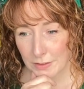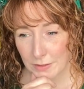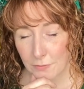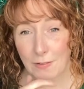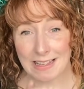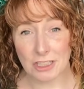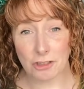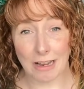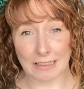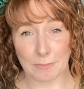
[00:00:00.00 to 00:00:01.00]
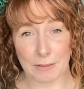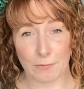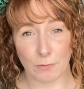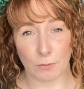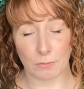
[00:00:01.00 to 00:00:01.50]
fast track me
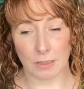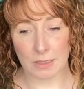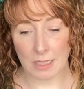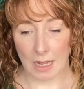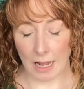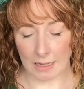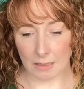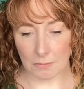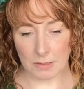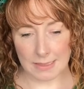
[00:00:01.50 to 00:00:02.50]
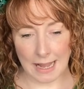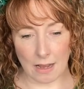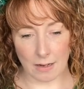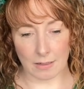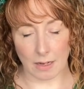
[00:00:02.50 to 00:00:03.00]
forward, I don't want to get
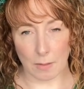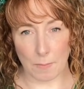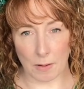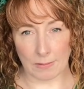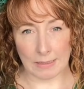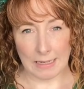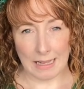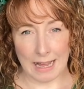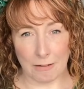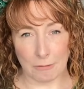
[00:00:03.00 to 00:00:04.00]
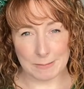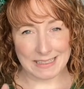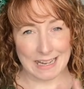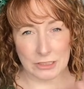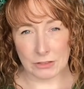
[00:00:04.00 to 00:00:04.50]
hung up on how I'm
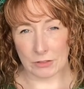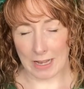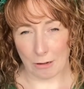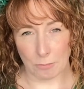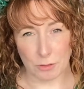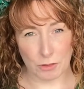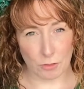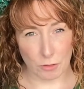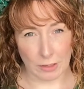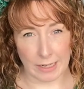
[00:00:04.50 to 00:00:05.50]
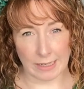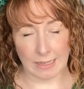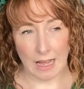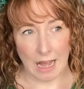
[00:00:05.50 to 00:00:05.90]
sketching or how I'm drawing.